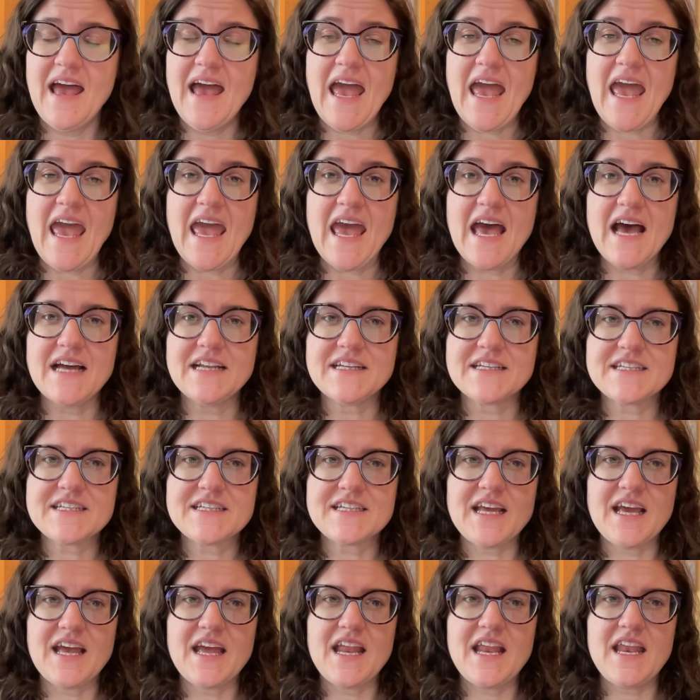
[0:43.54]
And
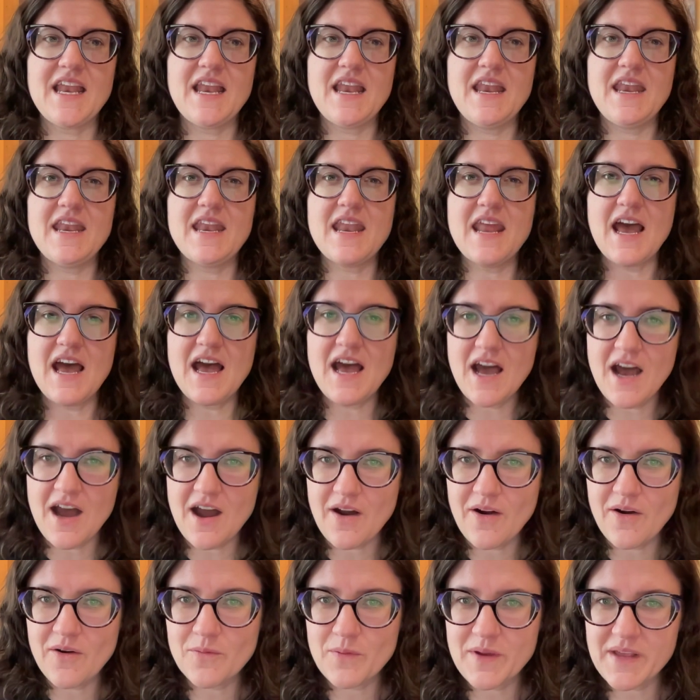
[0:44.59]

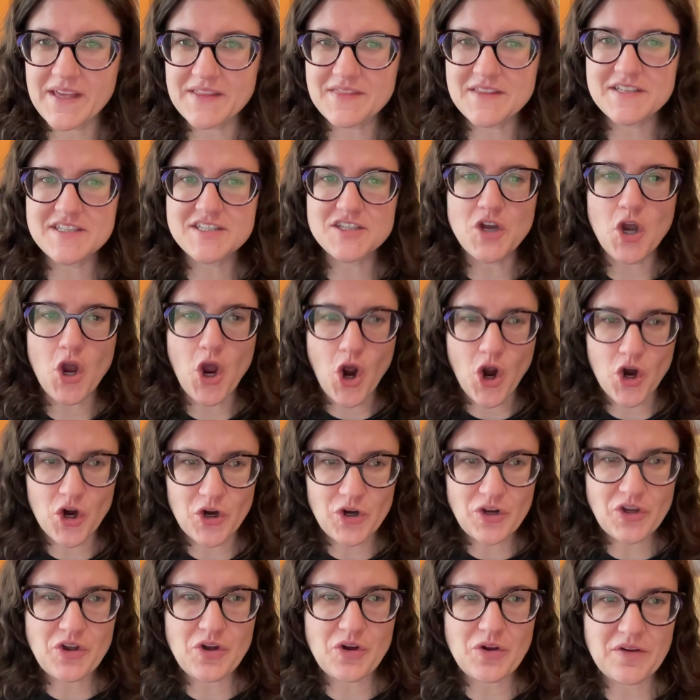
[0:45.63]
now we get this
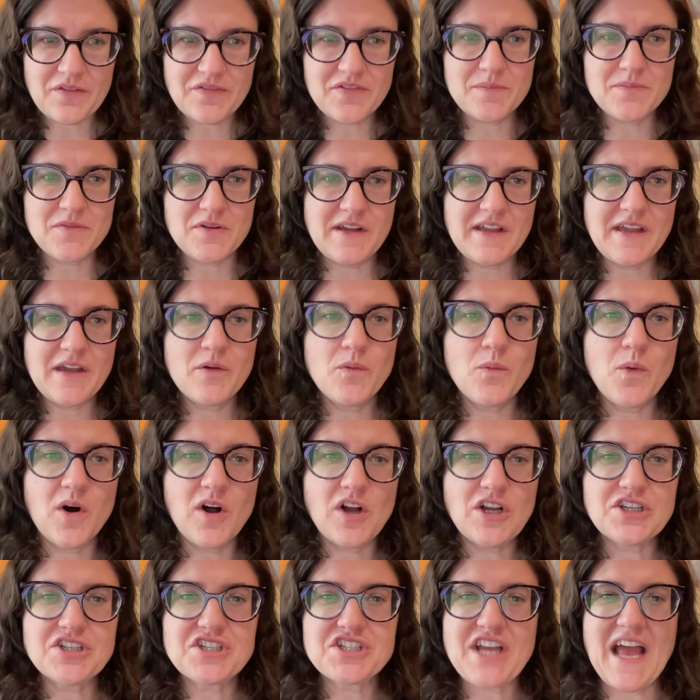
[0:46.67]
article from Marika
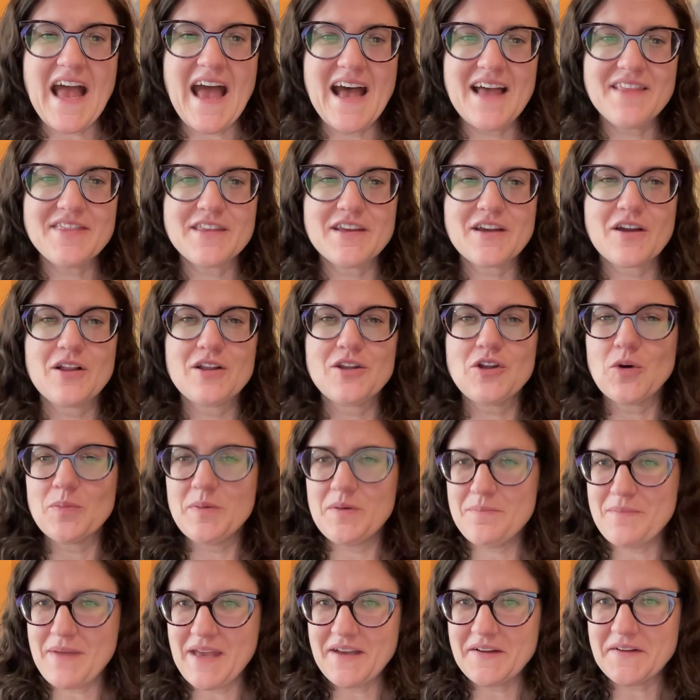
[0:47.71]
Walsh at the Globe
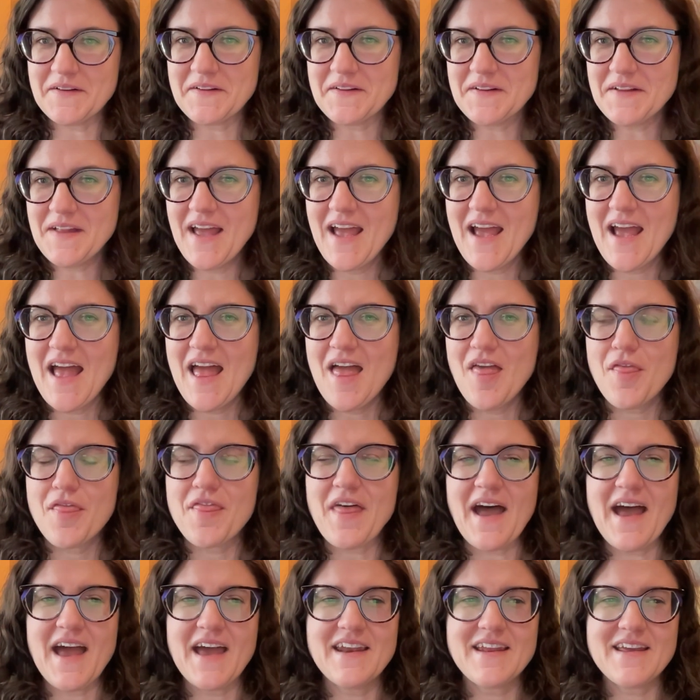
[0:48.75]
and Mail
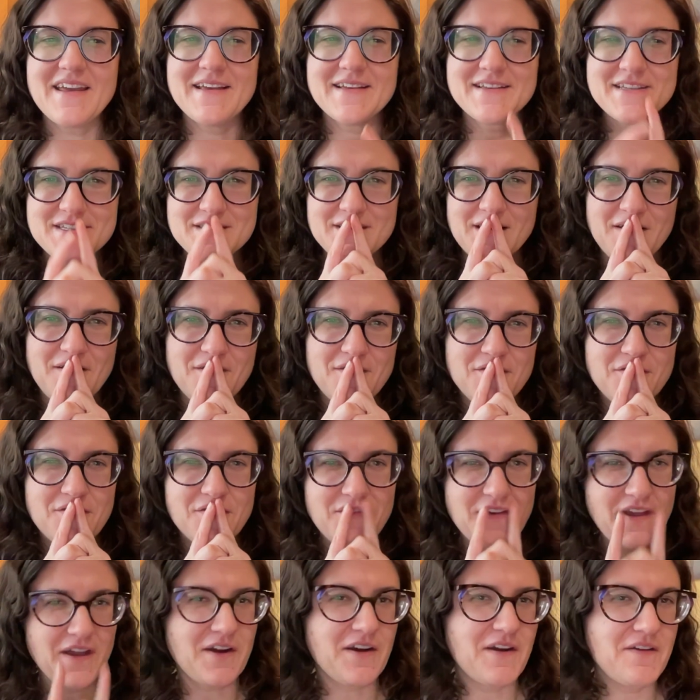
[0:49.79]
that is
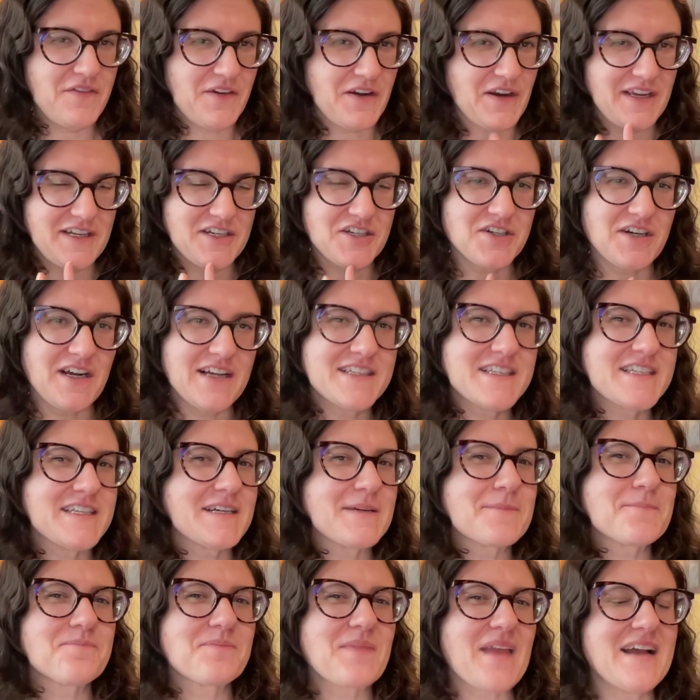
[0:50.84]
very, very
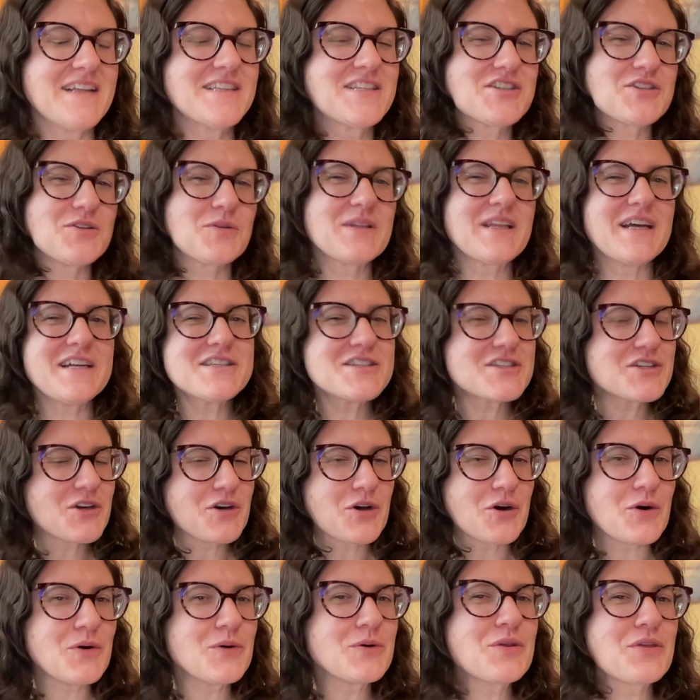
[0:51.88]
interesting. And so let's
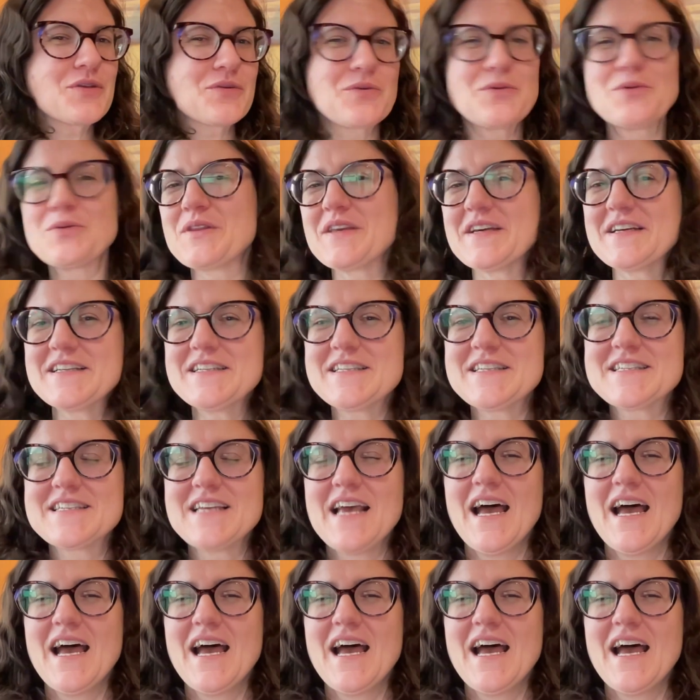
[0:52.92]
go through this,